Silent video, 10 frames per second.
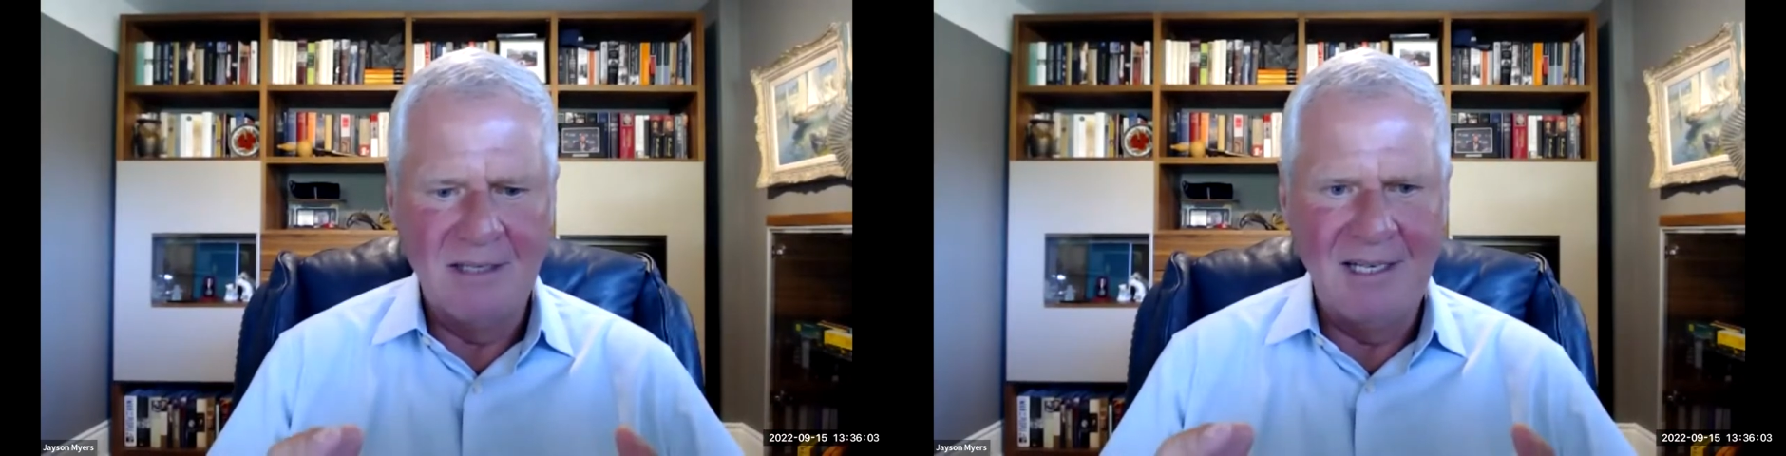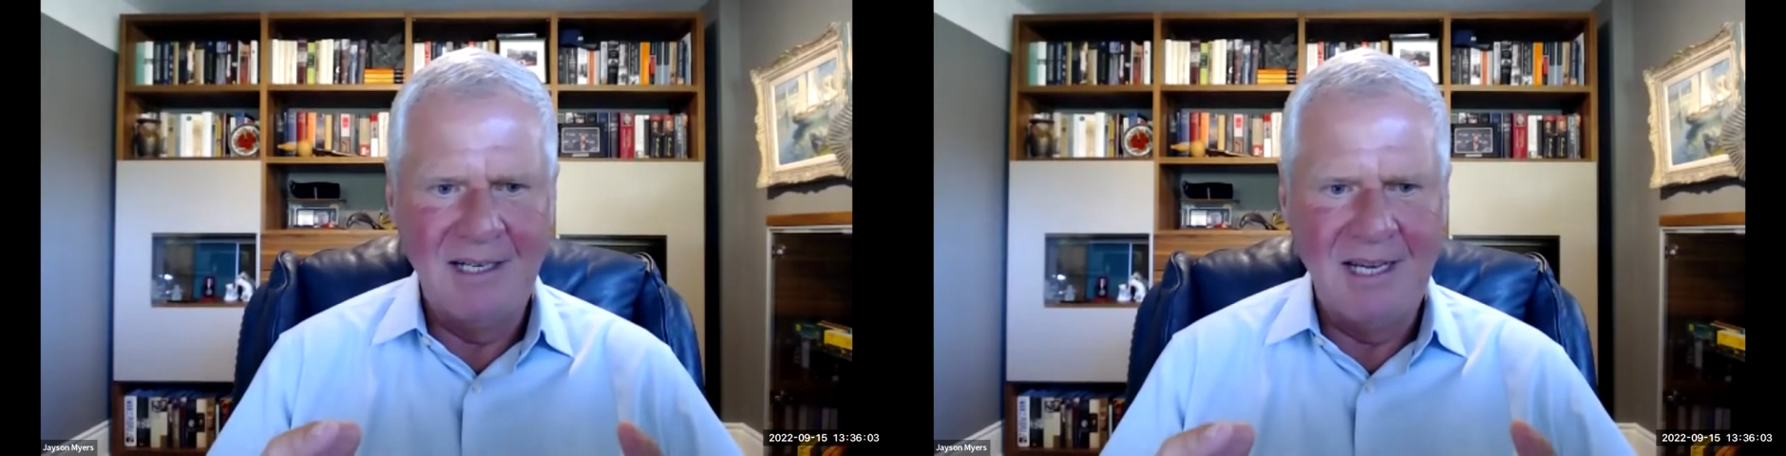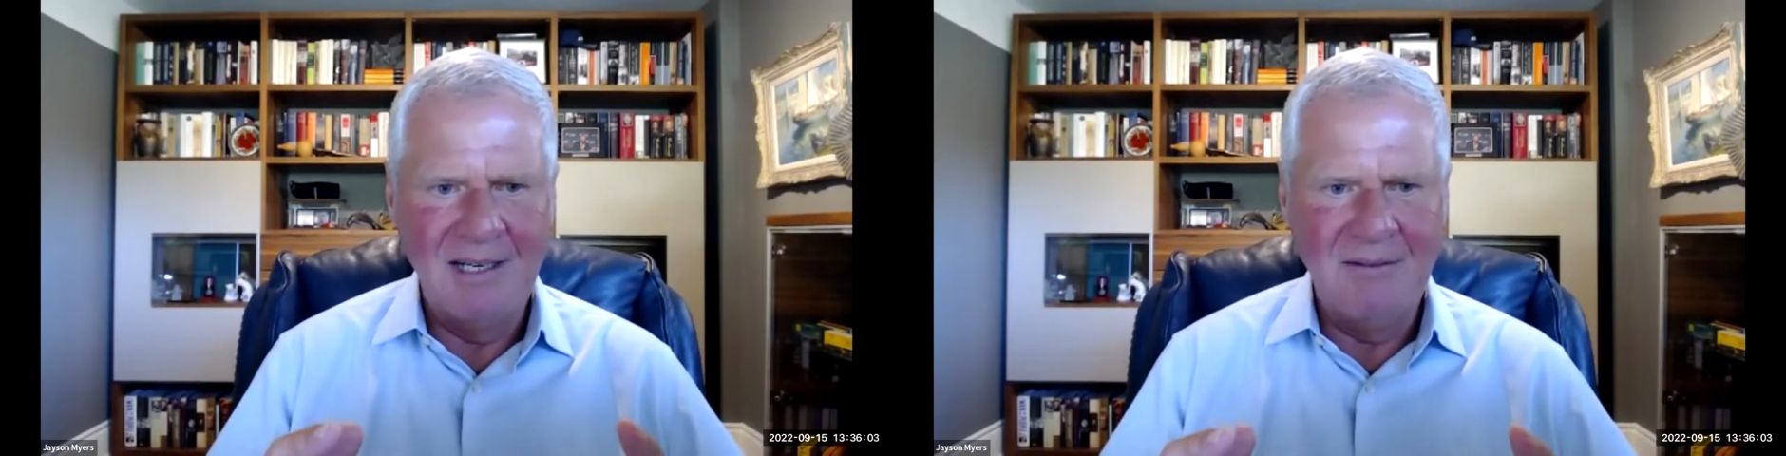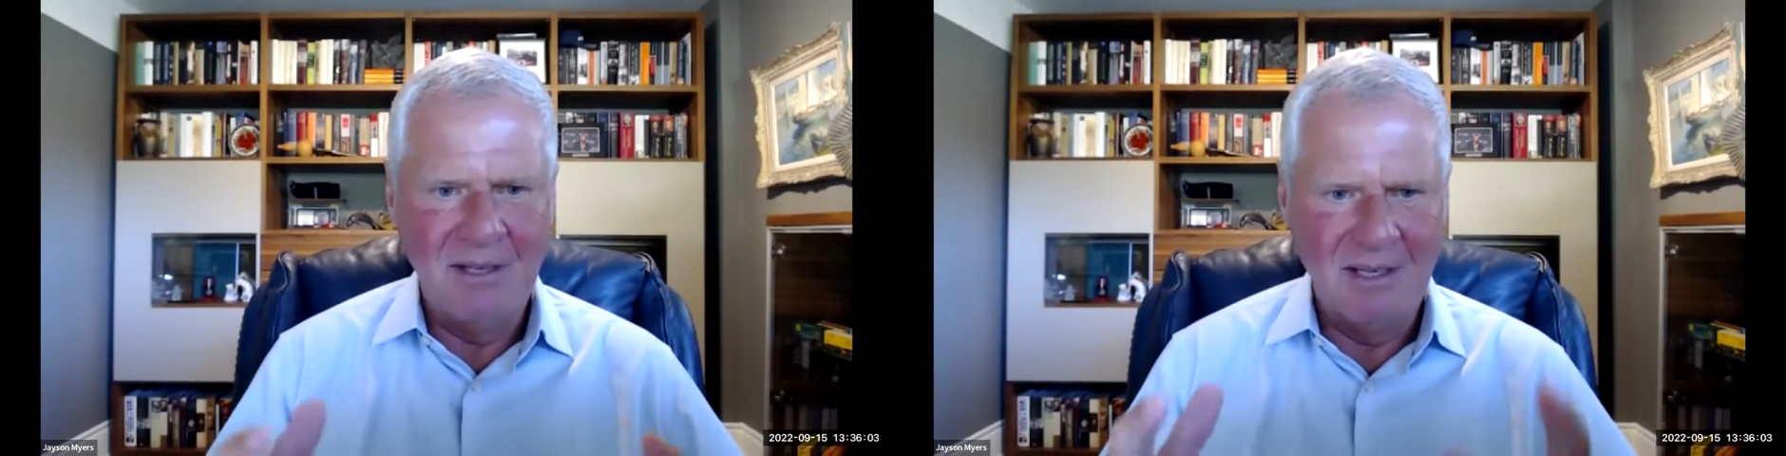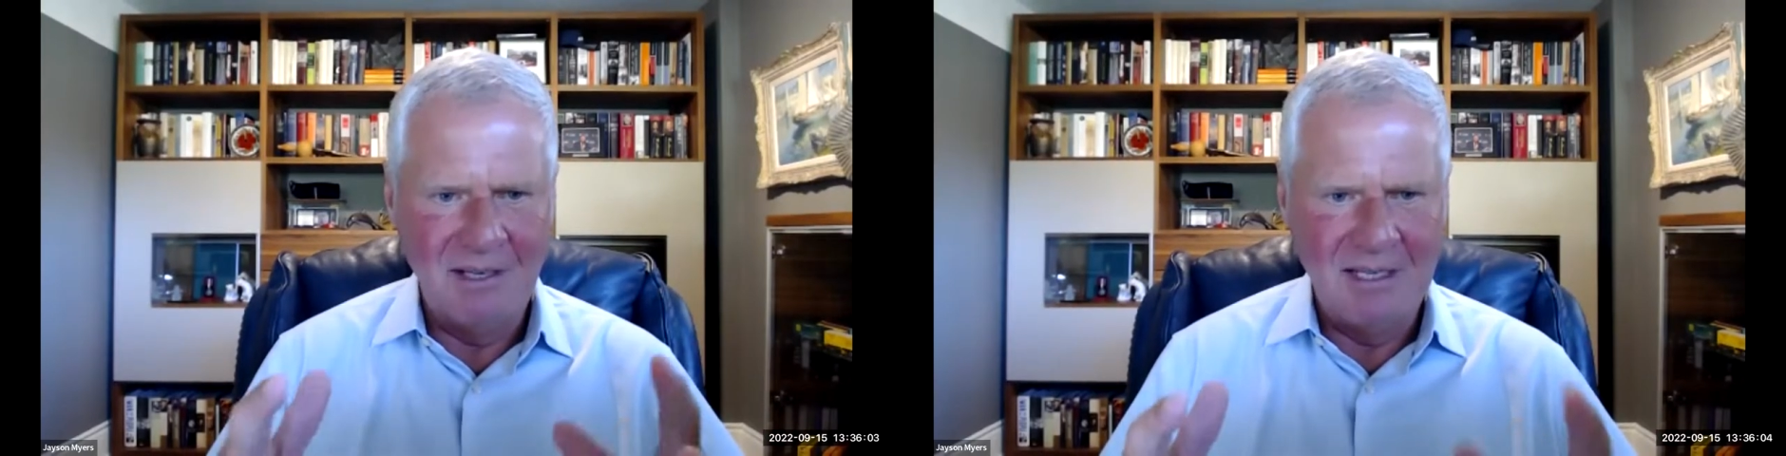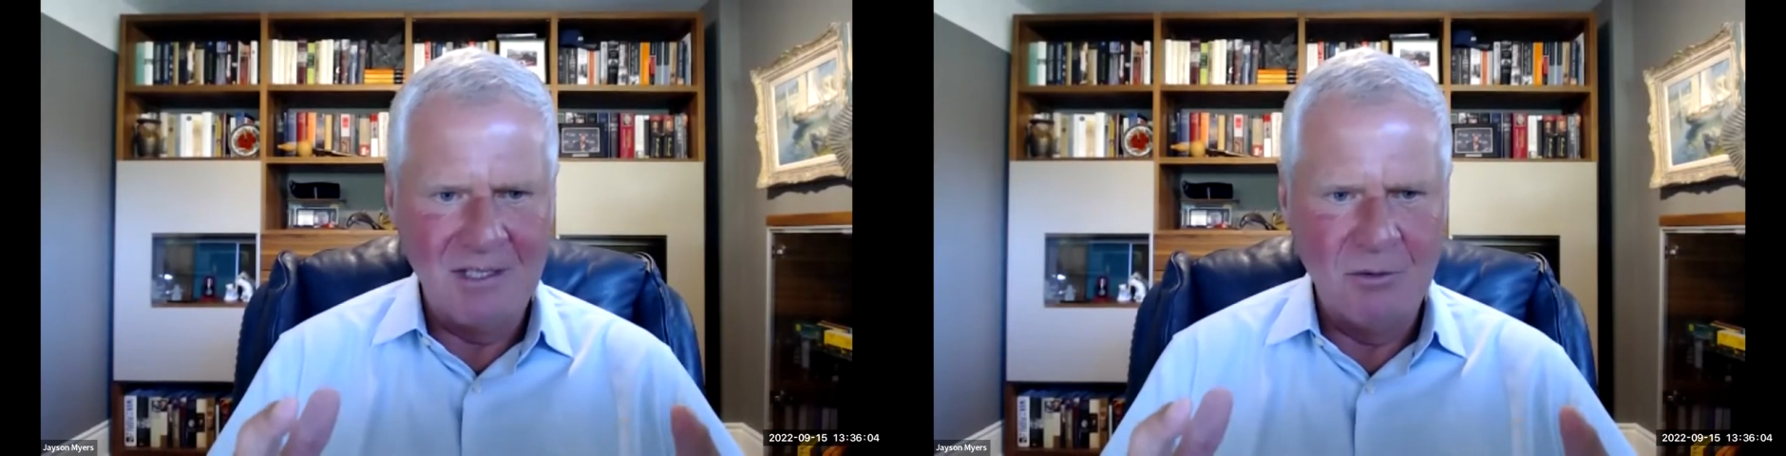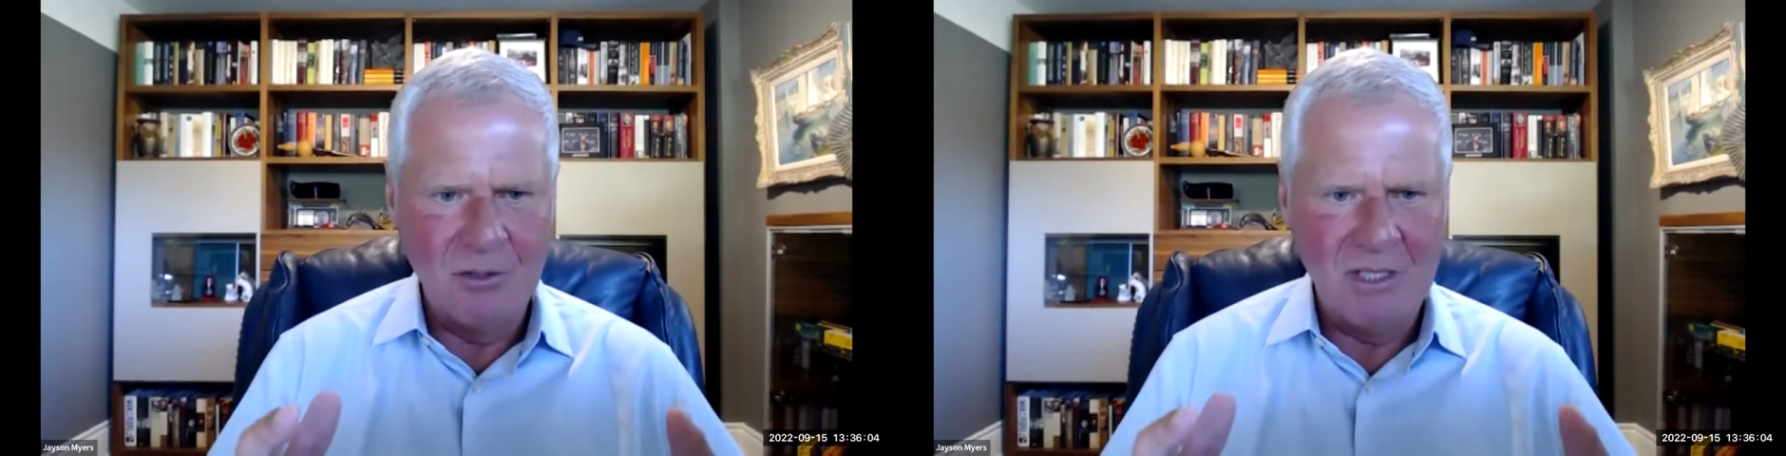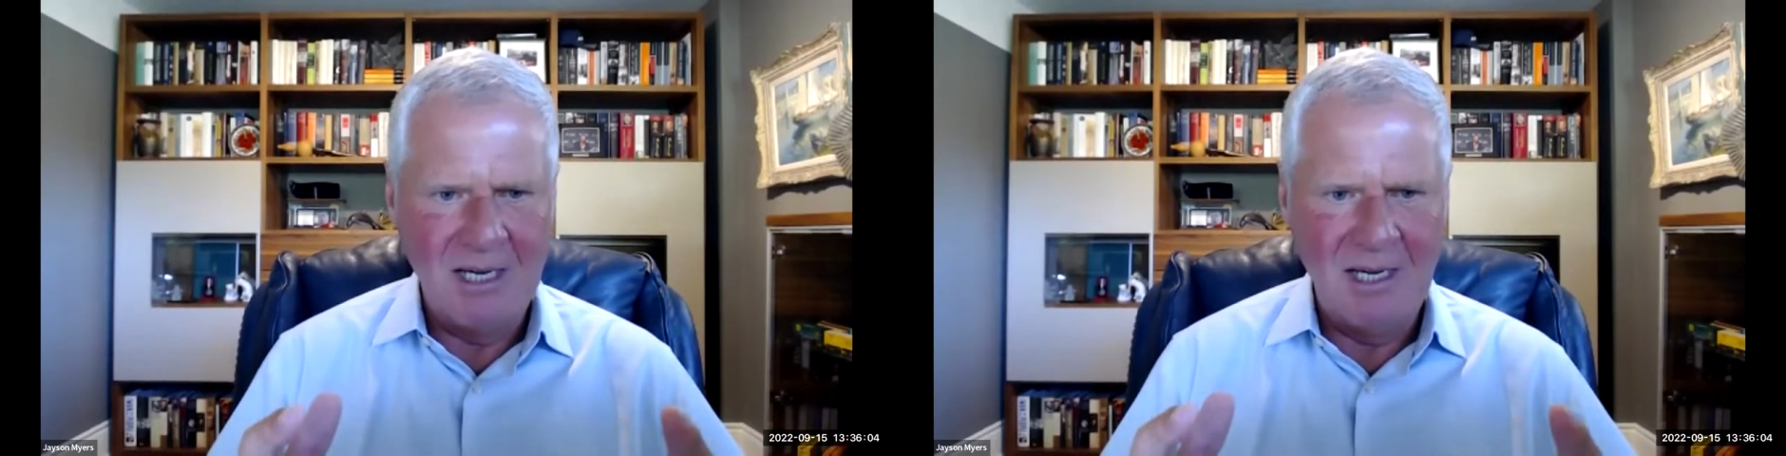And as you
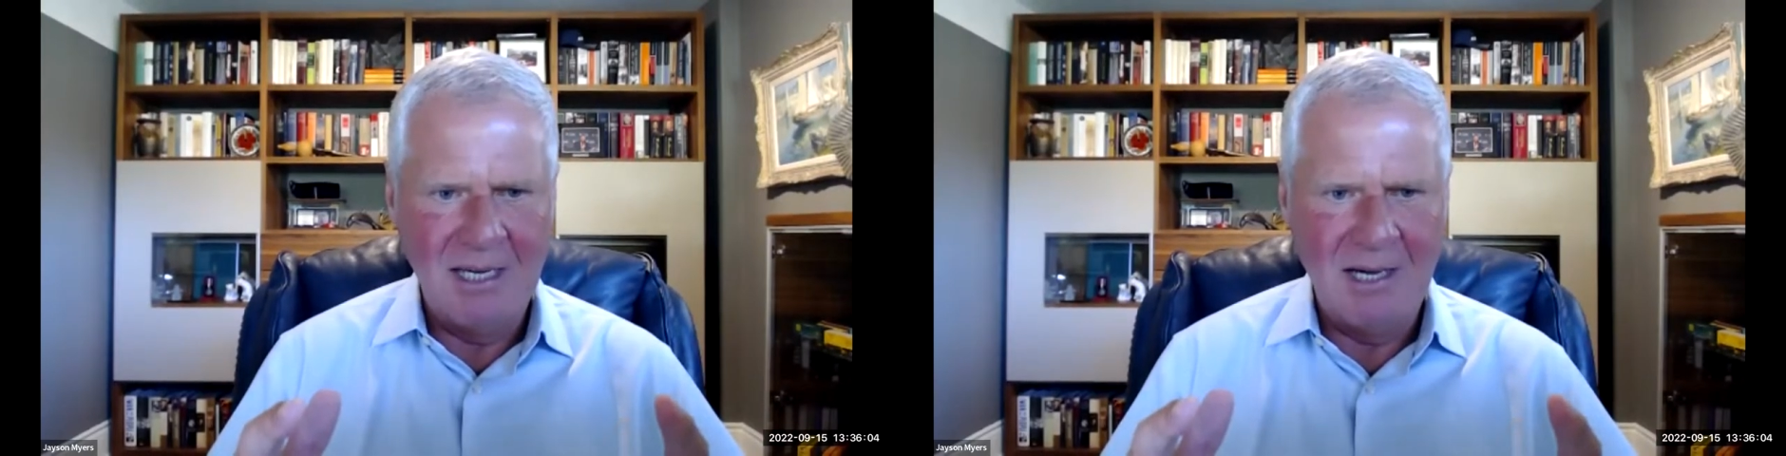were saying,